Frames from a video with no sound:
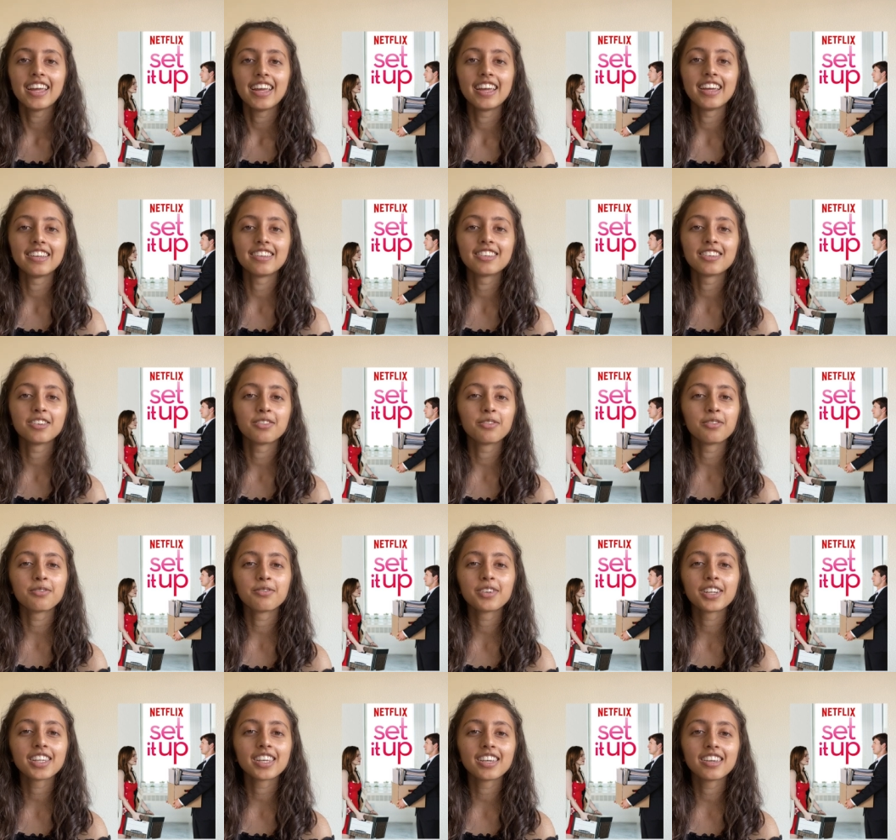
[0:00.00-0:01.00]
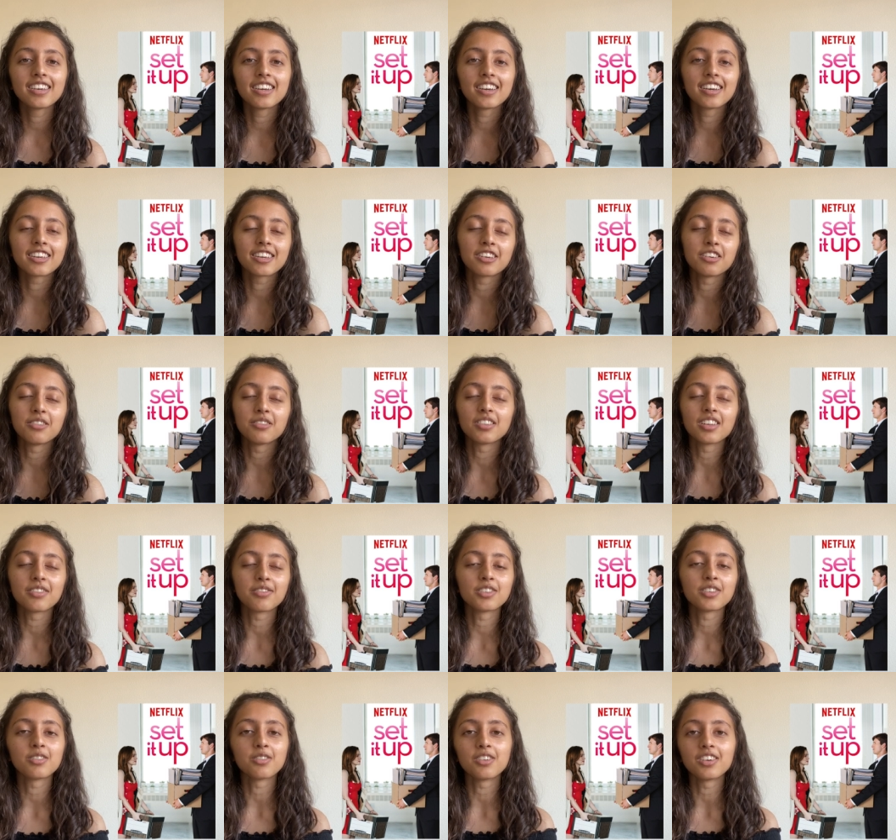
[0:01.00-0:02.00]
it's really a cute love
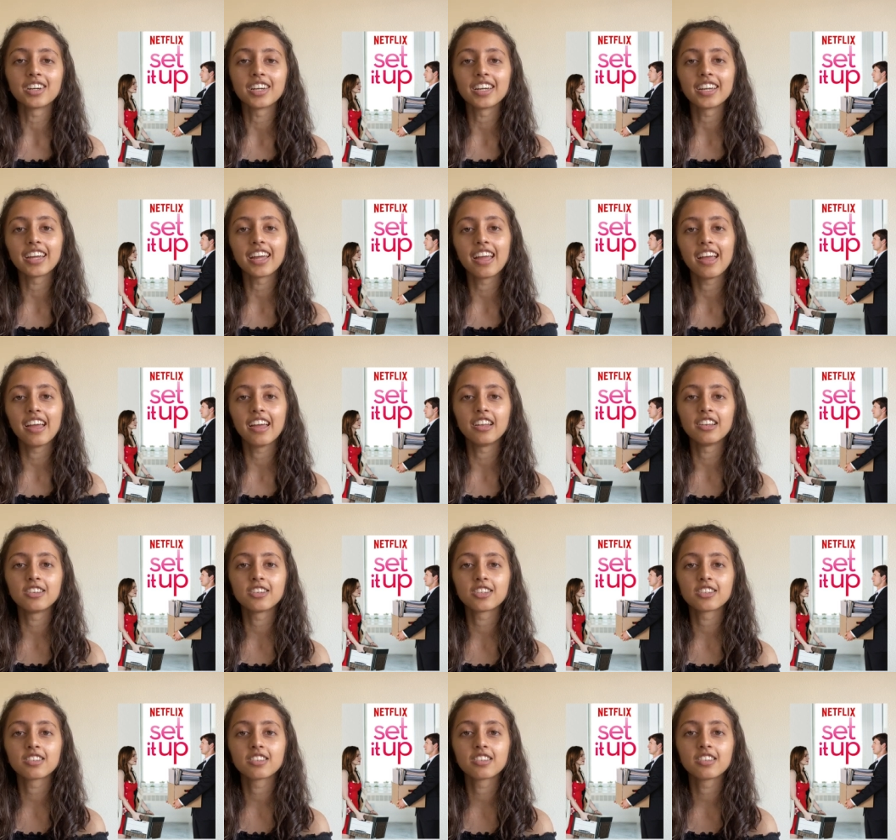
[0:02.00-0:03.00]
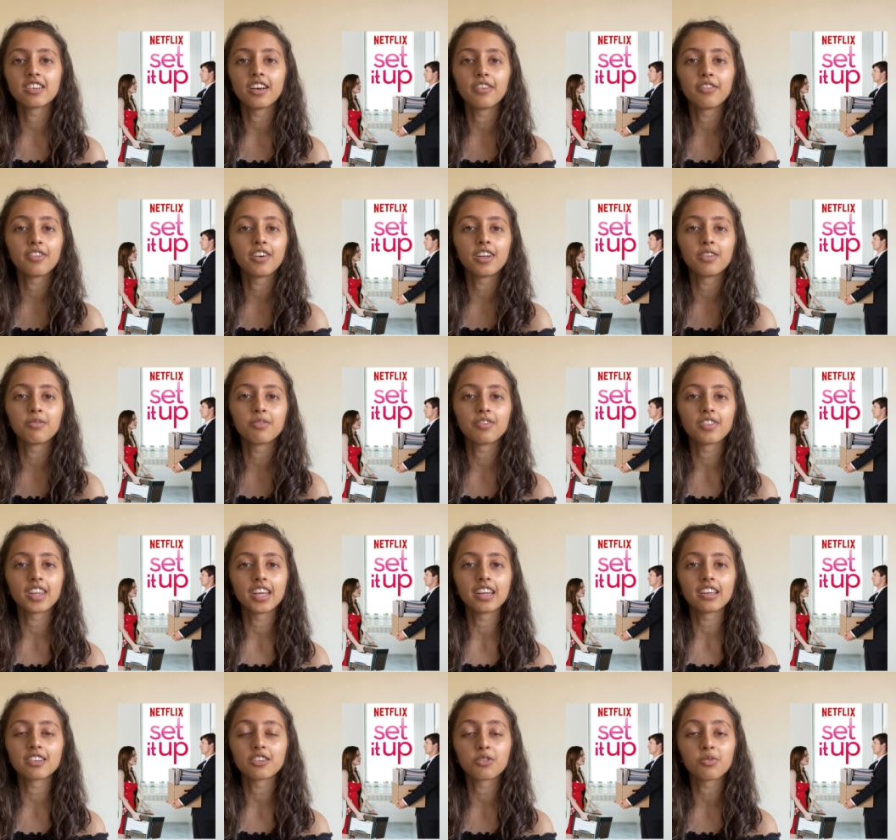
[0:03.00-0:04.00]
story and just a fun
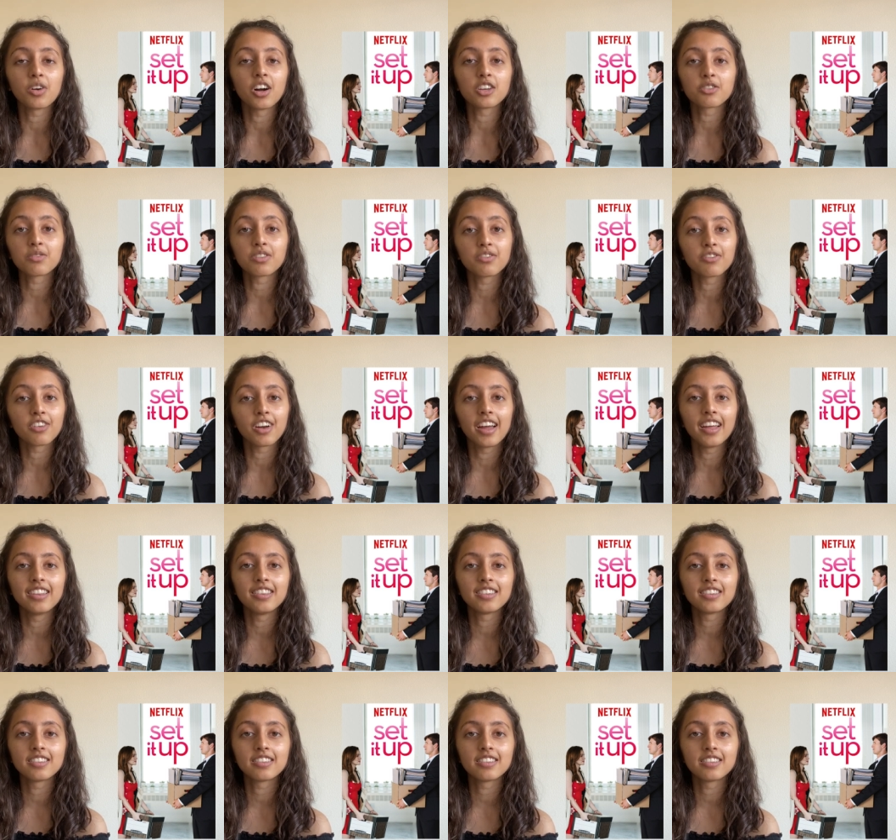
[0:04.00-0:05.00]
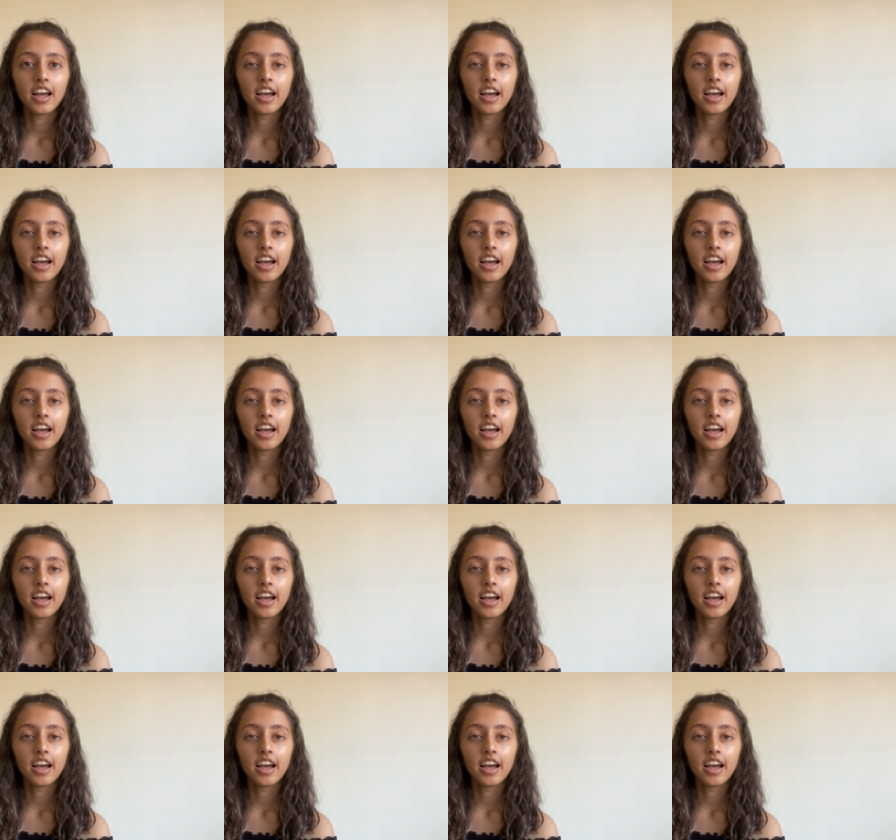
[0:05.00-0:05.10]
thing to watch with friends.